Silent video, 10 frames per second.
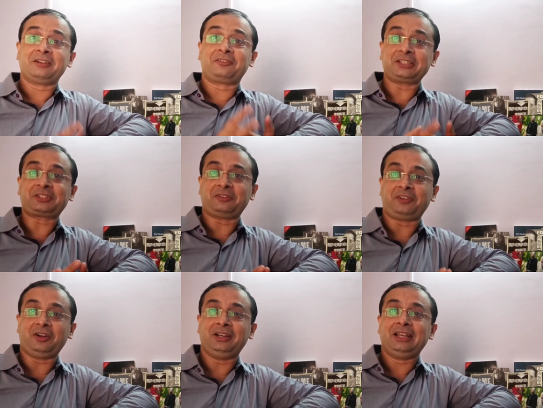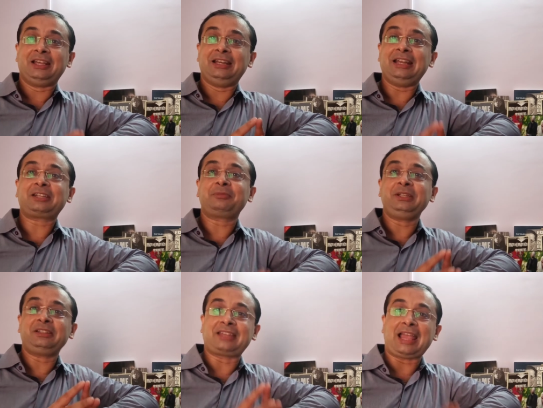First of all, let
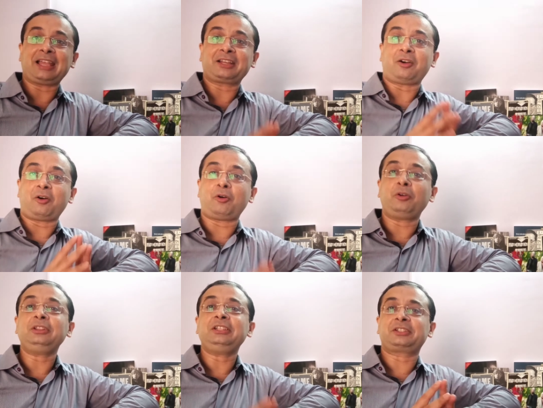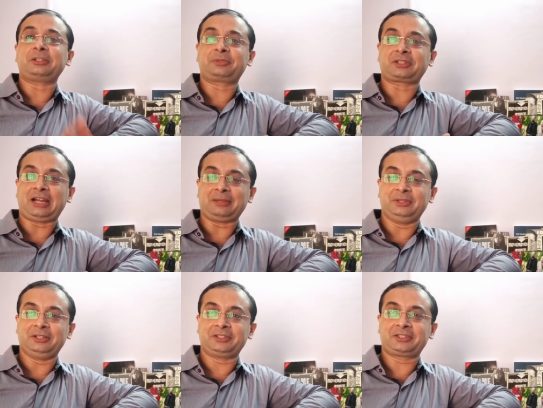me thank all the
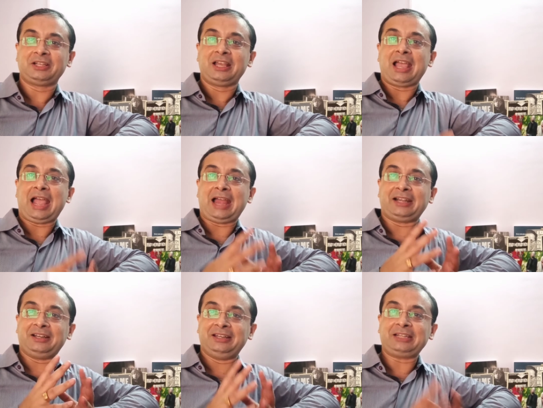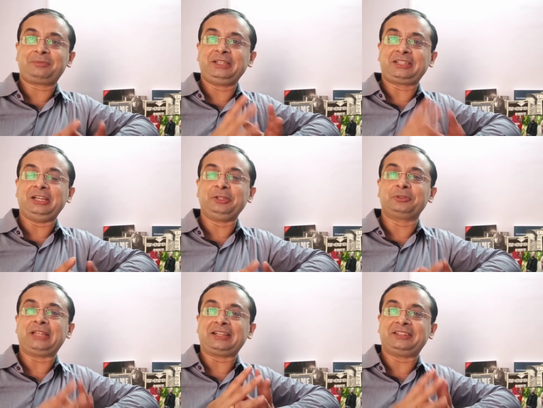subscribers and let me tell
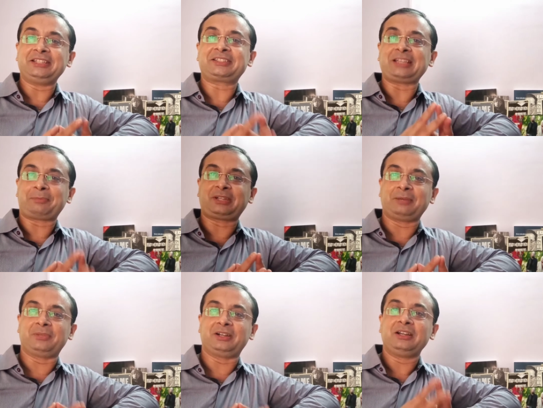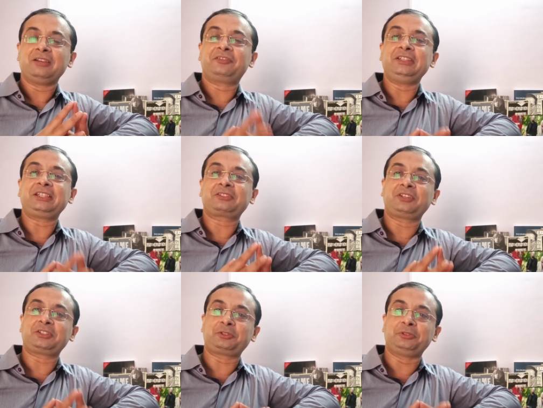you that this September, Physics
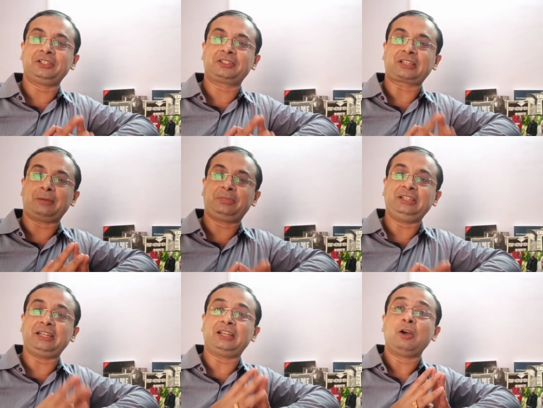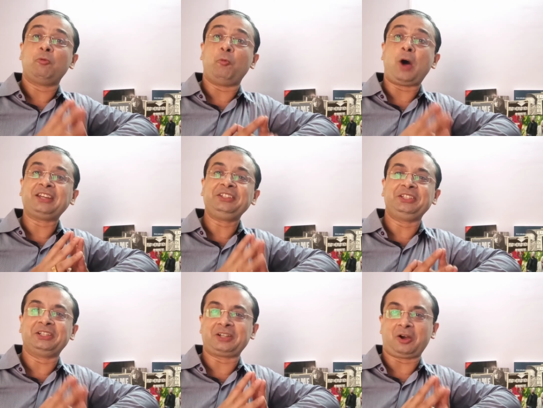for Students completed one
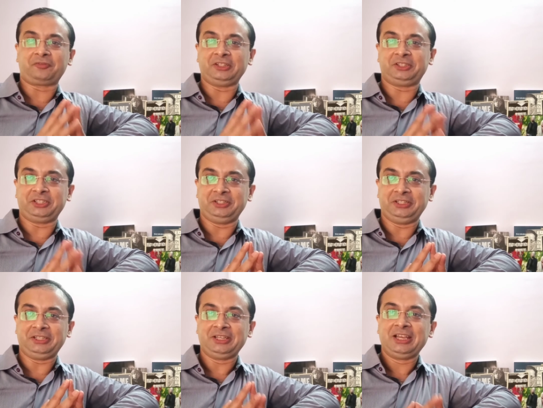year of its journey.